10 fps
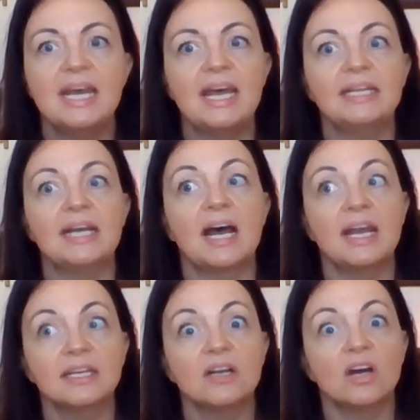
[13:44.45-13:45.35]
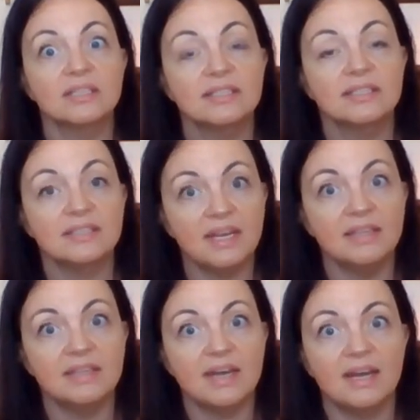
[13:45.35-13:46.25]
And I can honestly
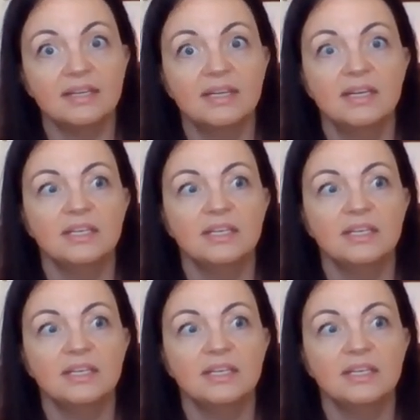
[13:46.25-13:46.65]
say that,